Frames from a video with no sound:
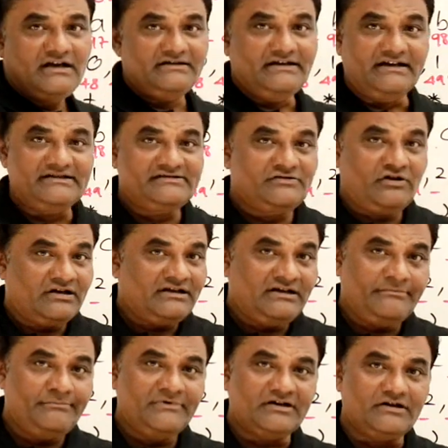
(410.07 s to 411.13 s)
That is not a
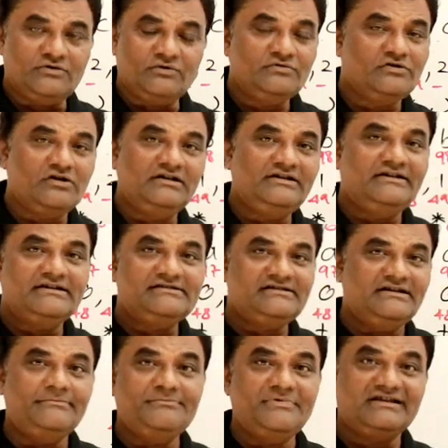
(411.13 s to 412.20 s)
number. Don't call it as a
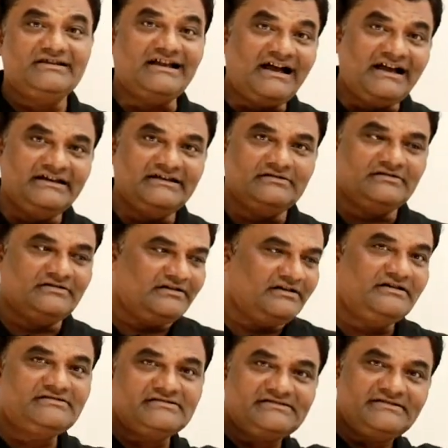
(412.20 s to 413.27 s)
number 9.
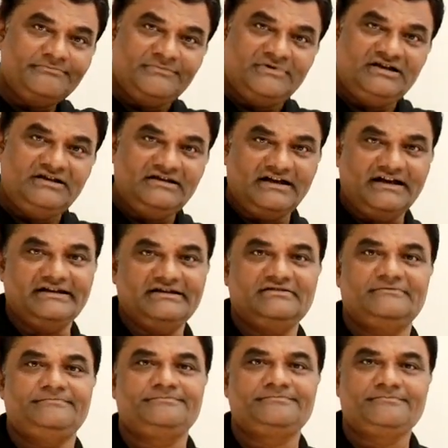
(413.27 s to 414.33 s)
It's a symbol
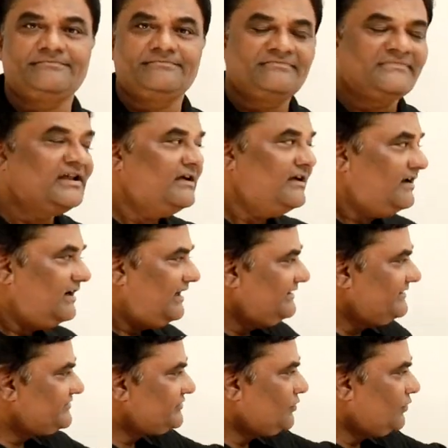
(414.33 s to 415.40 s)
9. And
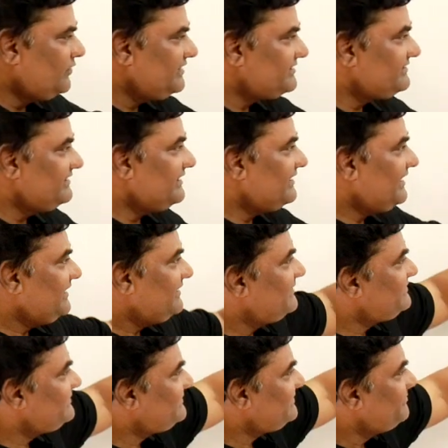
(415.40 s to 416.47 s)
its code is there. Like
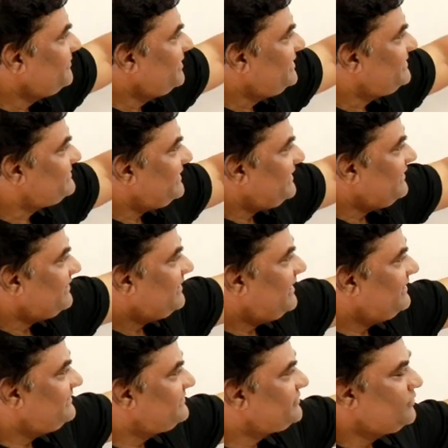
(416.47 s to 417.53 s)
this is symbol Z
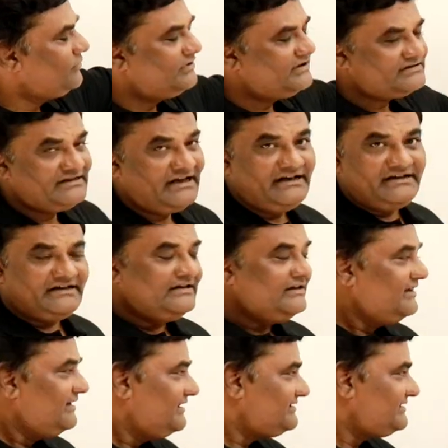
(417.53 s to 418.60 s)
and its code is 90.
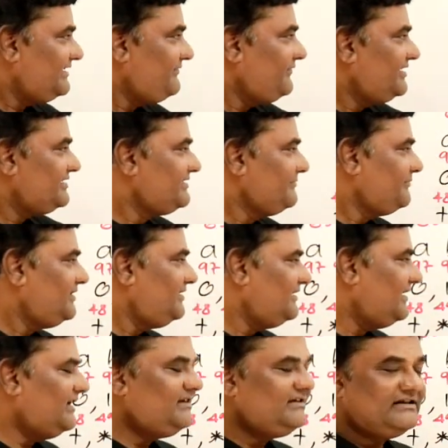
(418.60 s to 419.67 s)
Same way, symbol
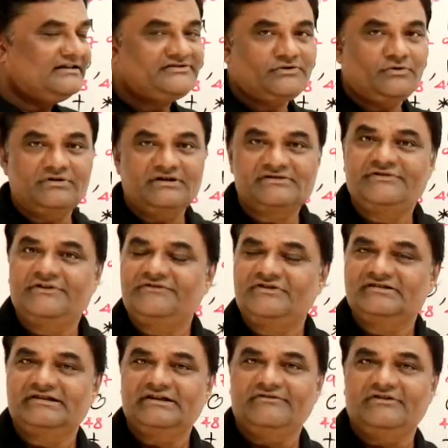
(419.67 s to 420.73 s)
9, its code is
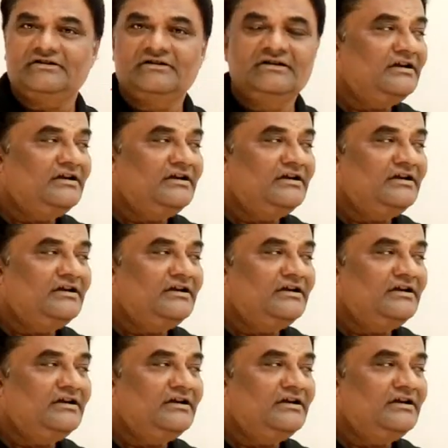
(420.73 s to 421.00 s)
57.